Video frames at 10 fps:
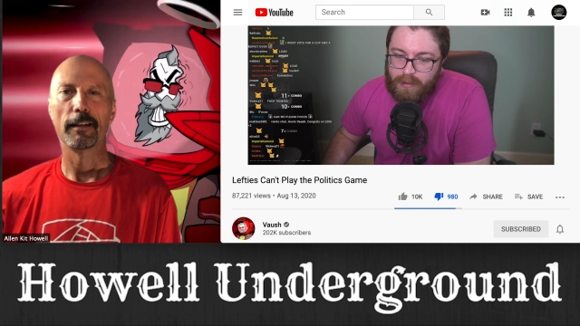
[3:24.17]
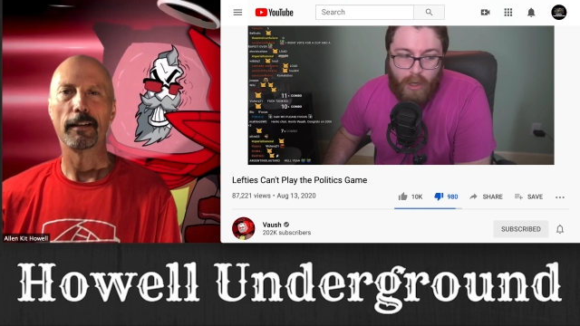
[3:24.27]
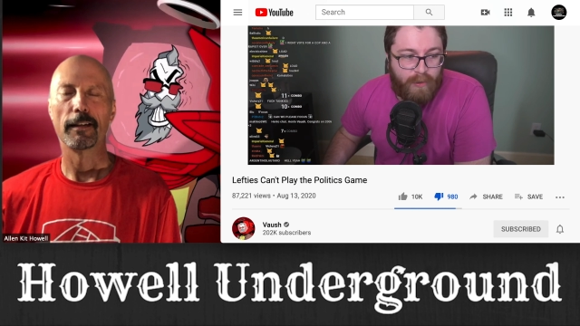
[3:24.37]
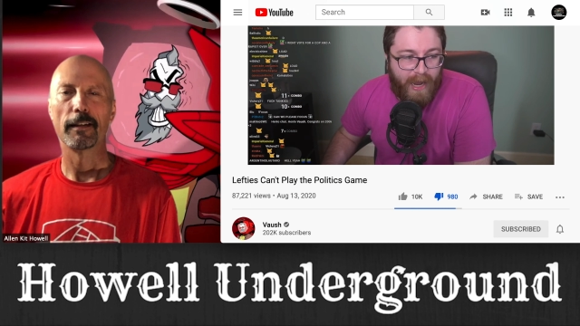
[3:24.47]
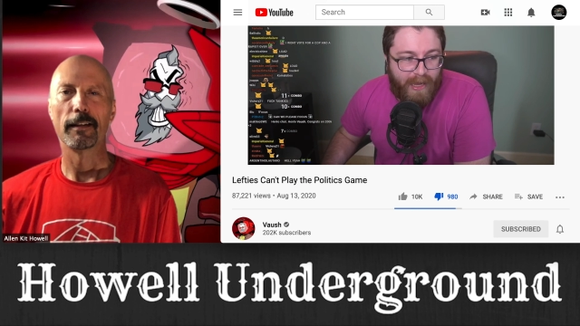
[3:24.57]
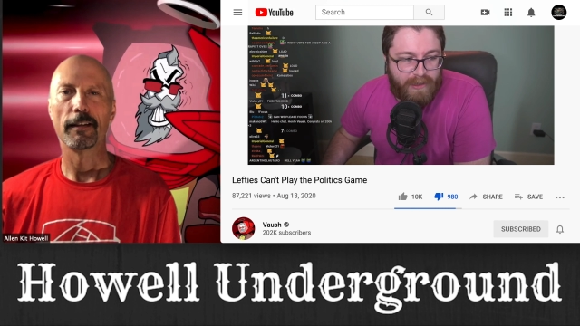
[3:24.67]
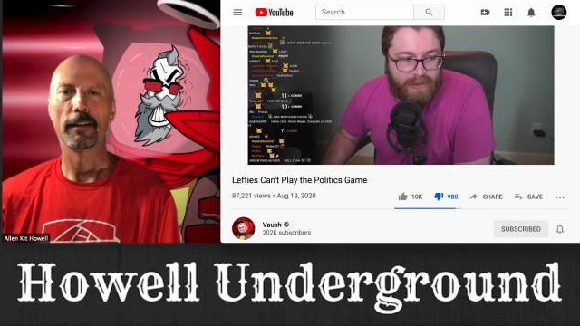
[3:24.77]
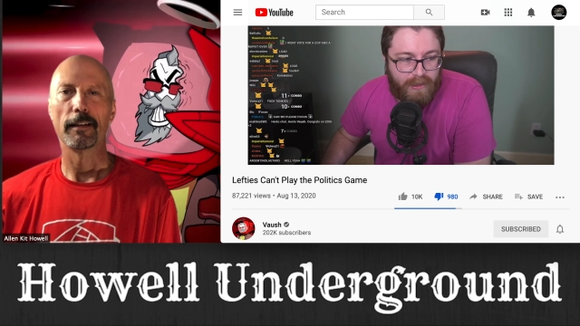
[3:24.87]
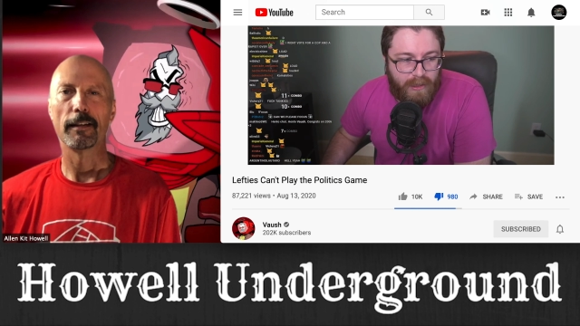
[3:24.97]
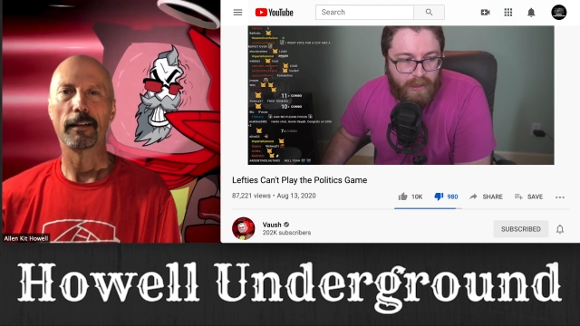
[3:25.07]
Speaker 1: Don't
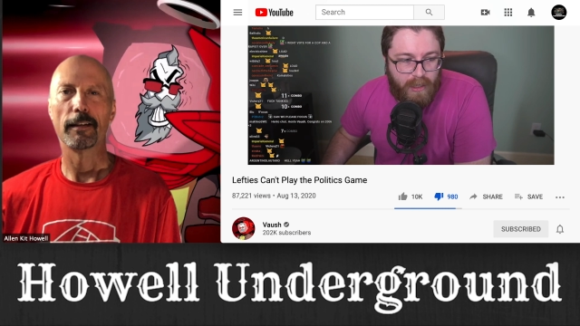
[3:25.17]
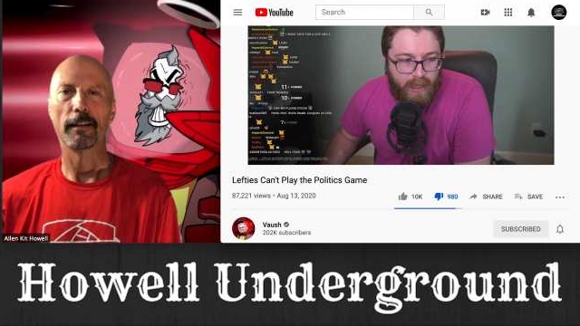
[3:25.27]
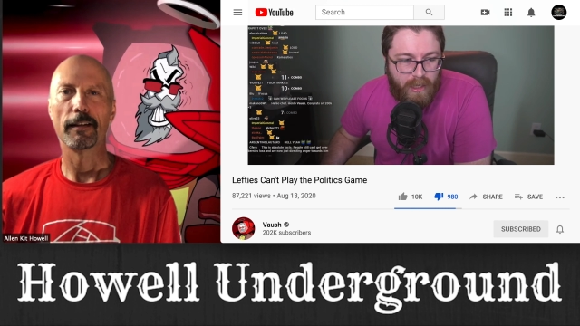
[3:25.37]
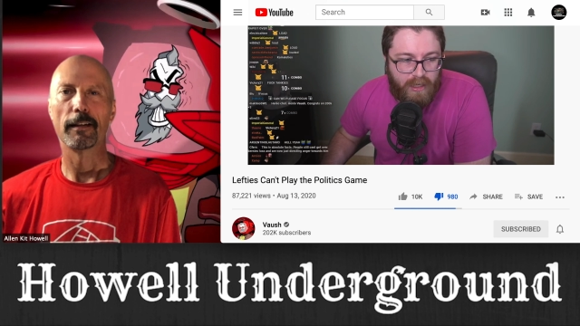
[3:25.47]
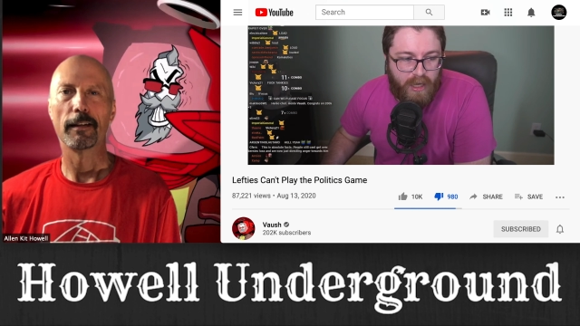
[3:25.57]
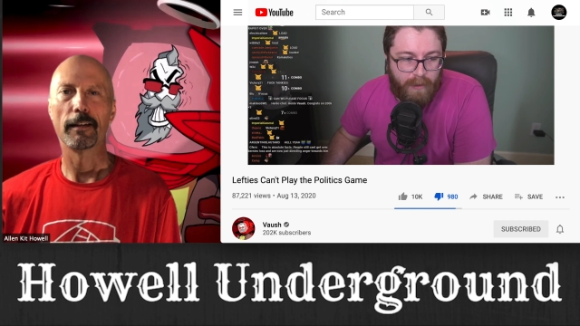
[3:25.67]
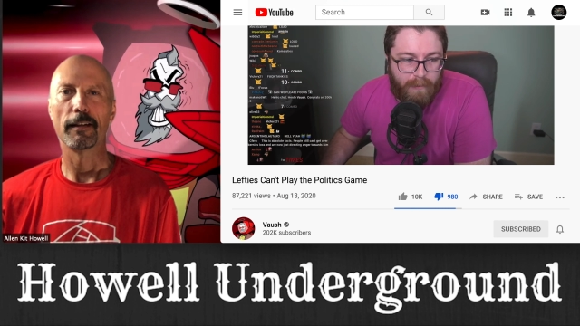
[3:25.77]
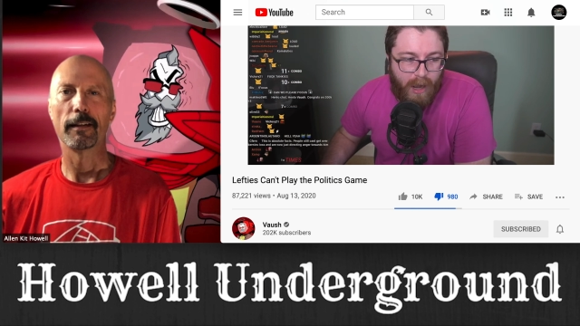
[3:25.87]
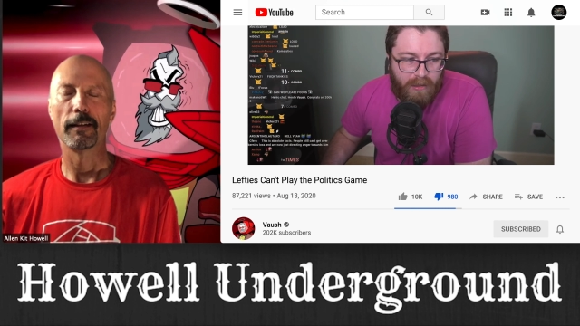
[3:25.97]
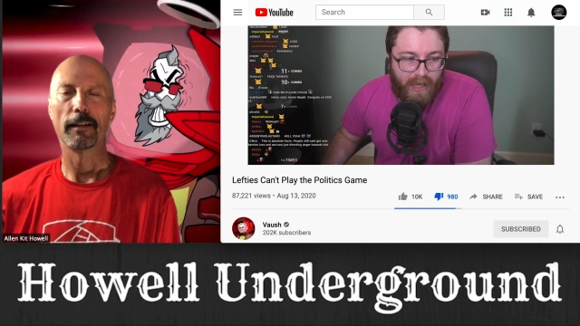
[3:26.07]
ask
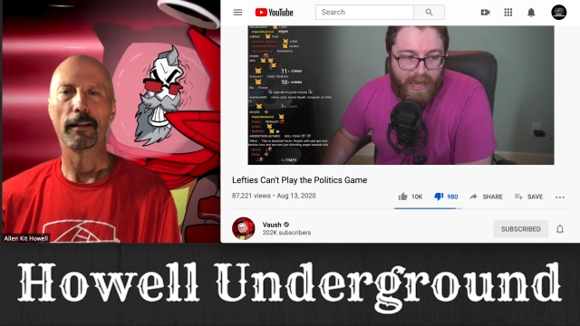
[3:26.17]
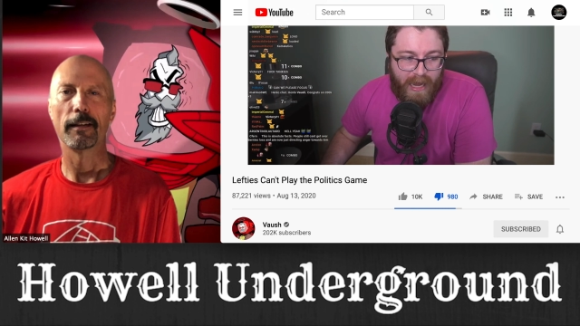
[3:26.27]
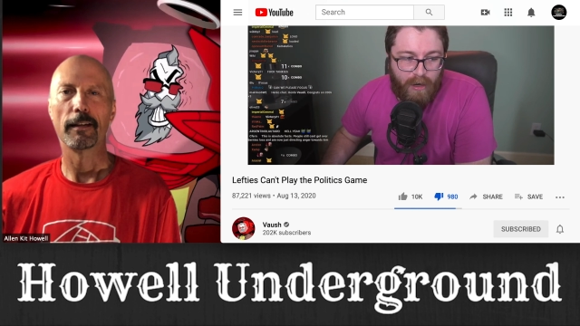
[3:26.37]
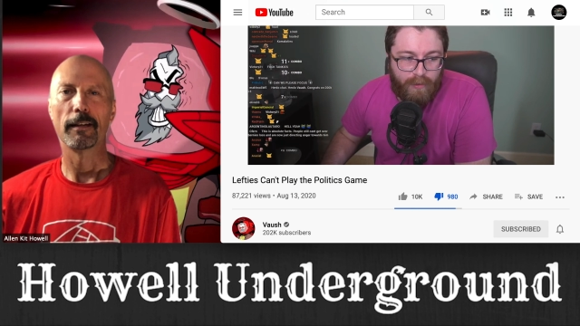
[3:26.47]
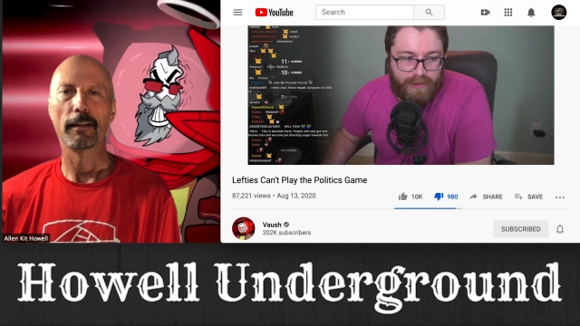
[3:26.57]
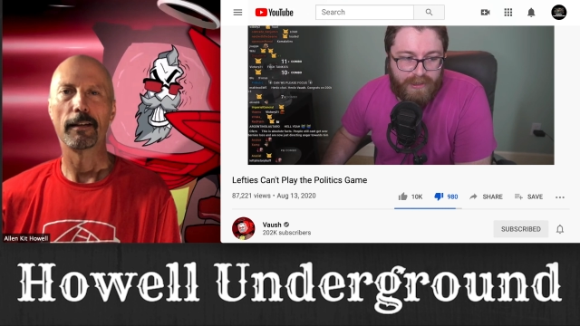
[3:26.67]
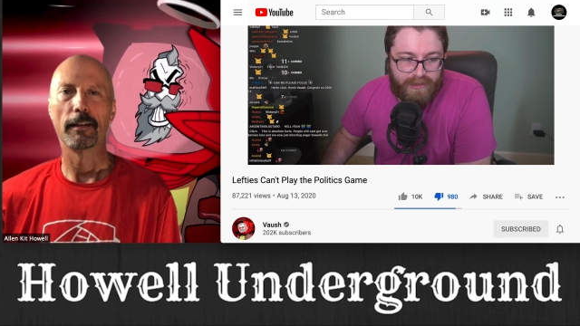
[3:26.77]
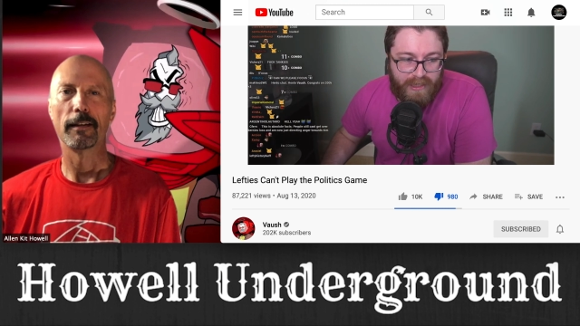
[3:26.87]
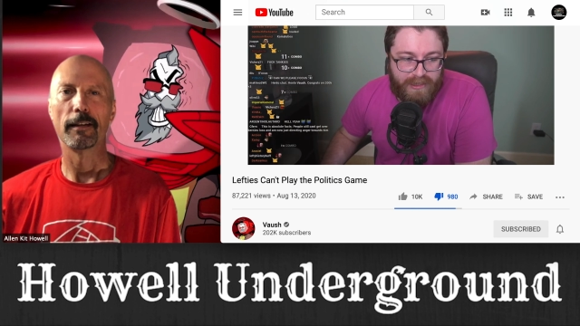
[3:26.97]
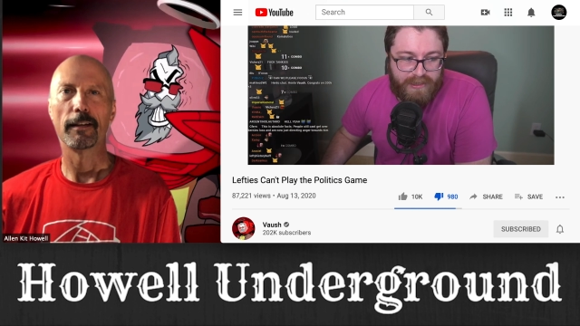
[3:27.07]
Kamala Harris
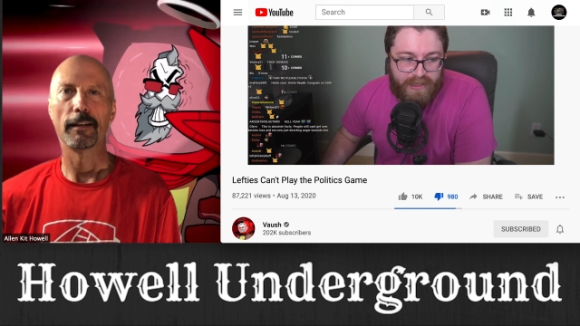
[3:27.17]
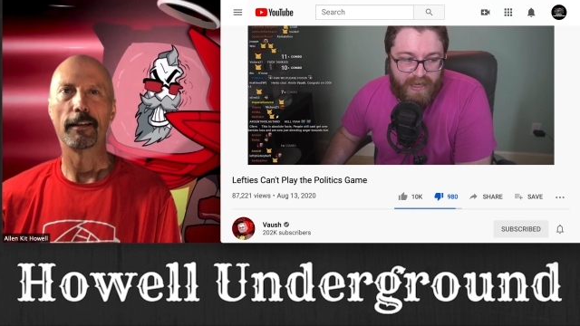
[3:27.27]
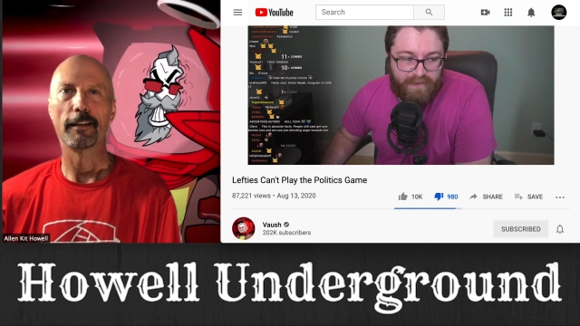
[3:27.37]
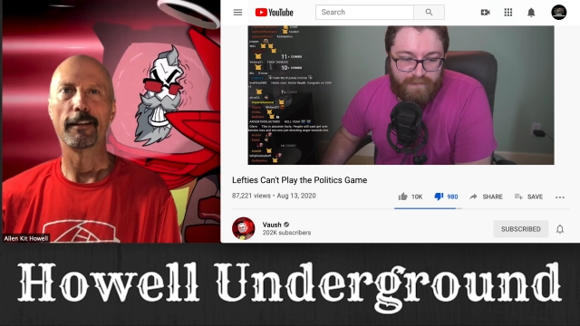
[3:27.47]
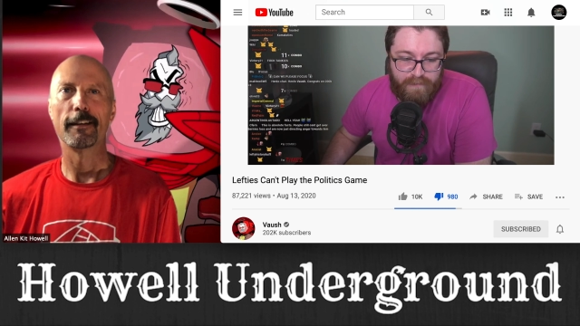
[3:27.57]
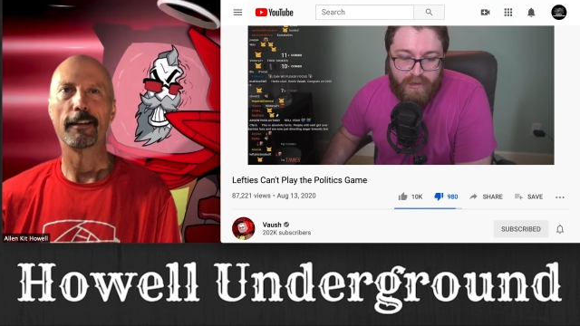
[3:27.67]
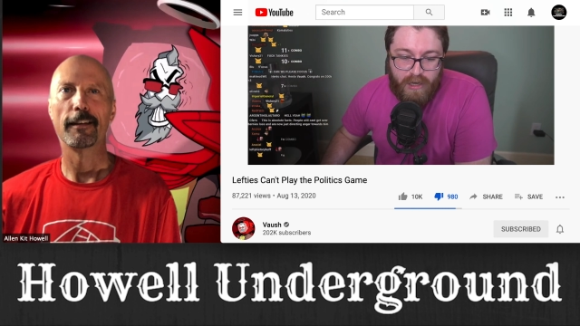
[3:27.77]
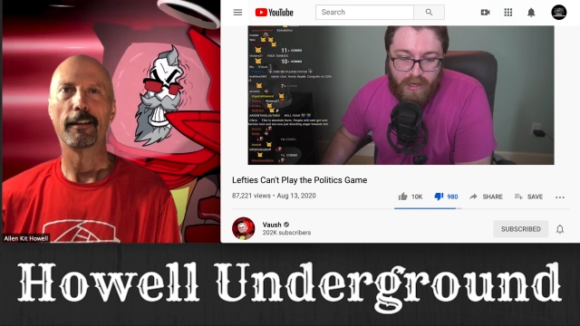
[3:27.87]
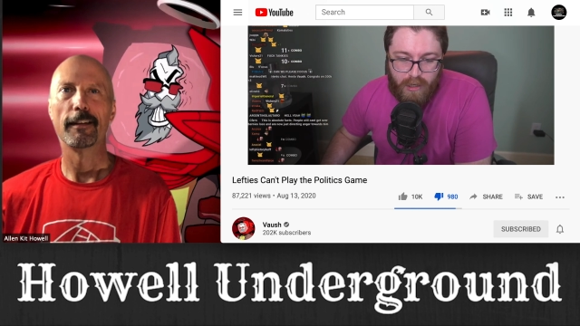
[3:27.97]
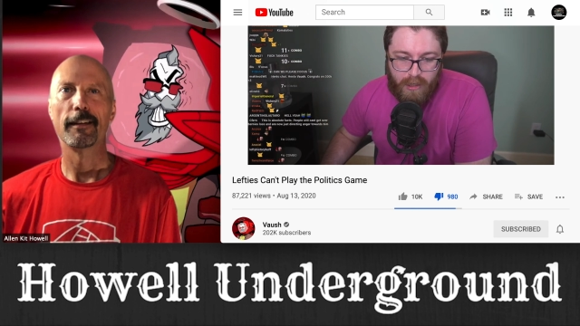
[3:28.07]
is a Steve
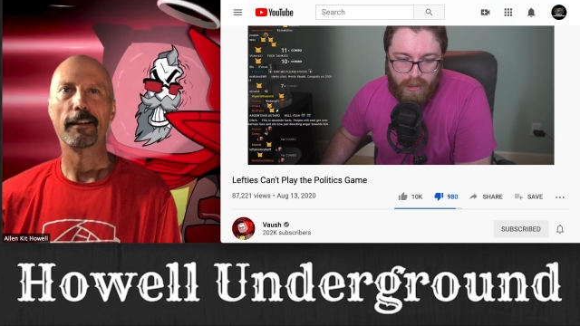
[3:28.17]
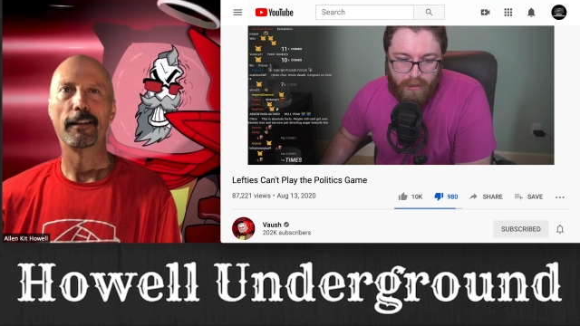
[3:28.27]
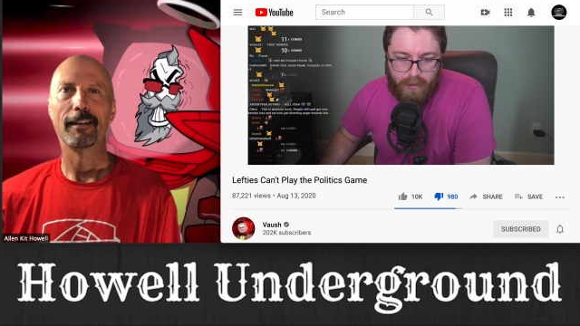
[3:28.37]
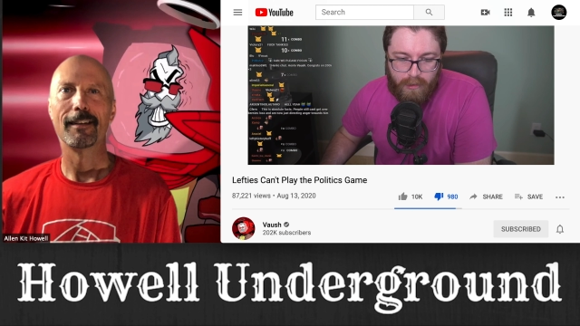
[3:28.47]
Mnuchin